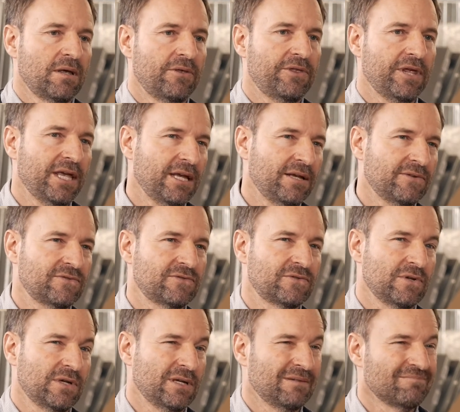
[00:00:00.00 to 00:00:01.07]

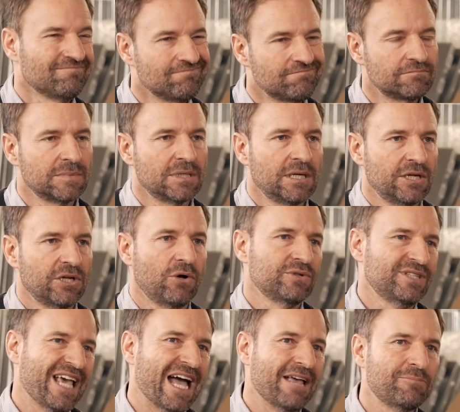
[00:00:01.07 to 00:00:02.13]
things, um, you know,
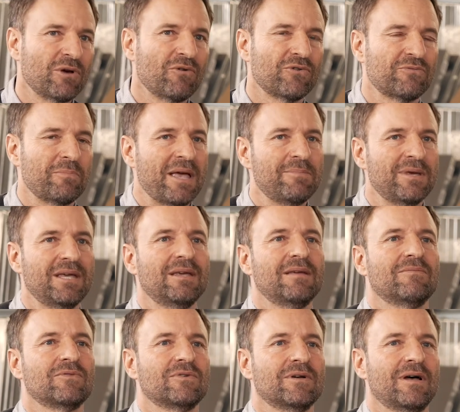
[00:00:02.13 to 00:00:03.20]
the IPO was
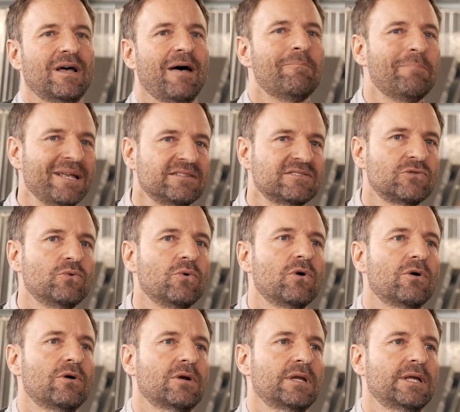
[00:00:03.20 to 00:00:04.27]
maybe a bit too
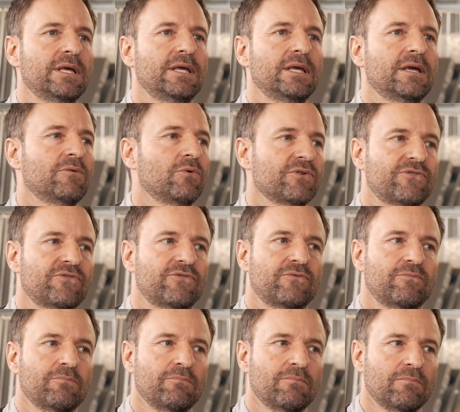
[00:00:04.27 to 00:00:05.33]
early. It
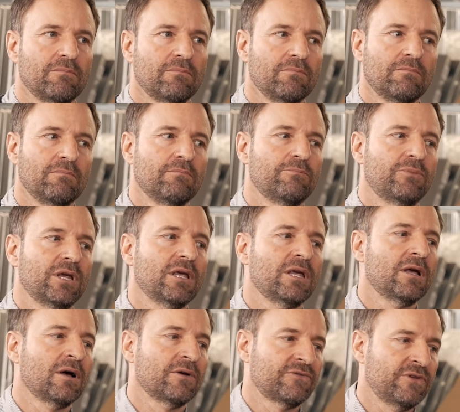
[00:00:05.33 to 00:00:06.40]
was mm,
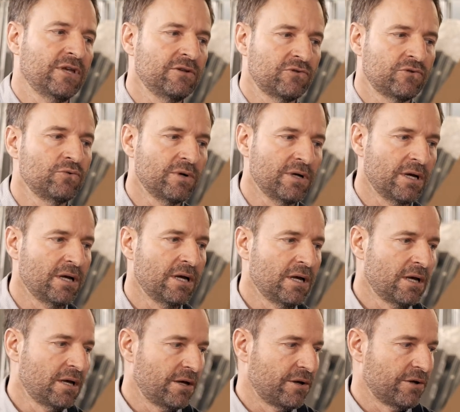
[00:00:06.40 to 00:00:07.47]
bringing us into a
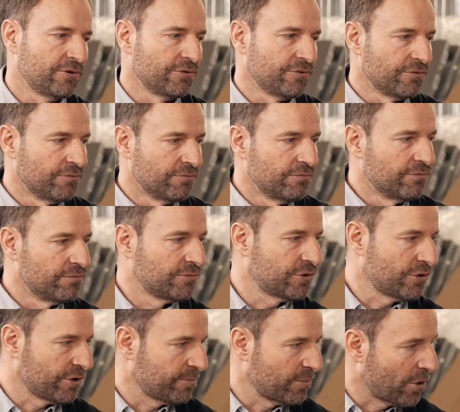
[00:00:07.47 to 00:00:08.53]
mm,
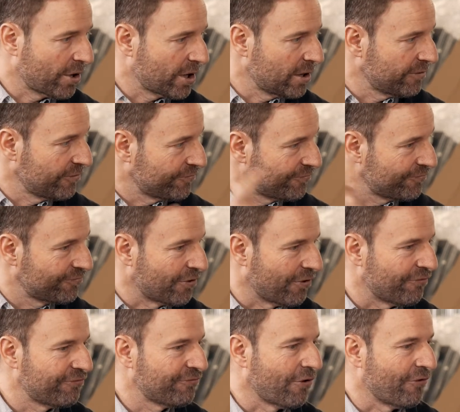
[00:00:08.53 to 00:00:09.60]
turmoil of,
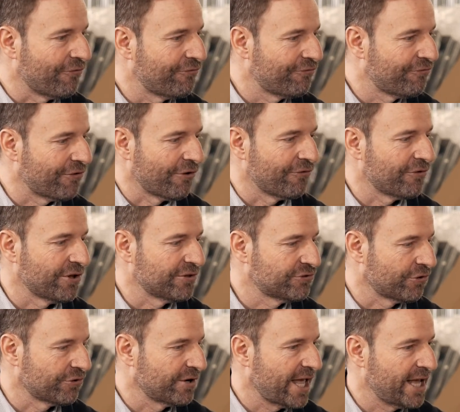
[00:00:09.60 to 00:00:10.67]
of, of, of a
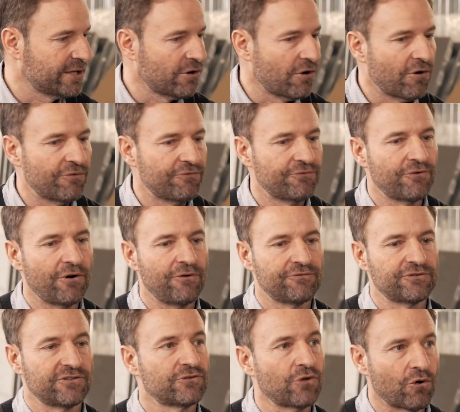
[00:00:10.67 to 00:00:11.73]
tornado of,
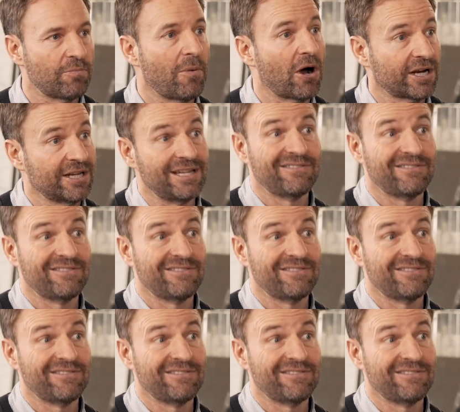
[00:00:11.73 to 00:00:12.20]
of the stock market